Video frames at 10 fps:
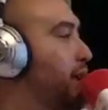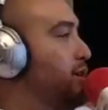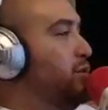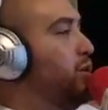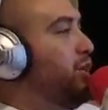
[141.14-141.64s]
could
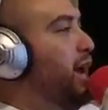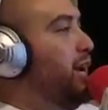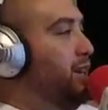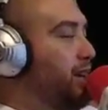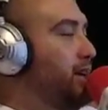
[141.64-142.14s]
smoke 10
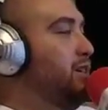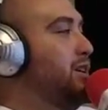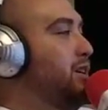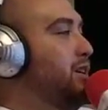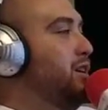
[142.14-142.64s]
of these
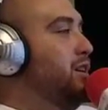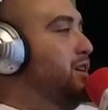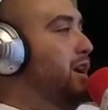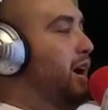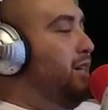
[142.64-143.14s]

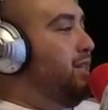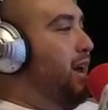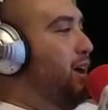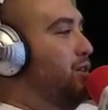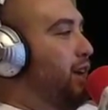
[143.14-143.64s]
on a
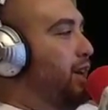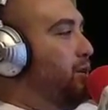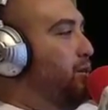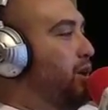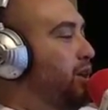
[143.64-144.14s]
Saturday at the
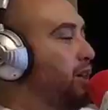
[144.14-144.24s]
park,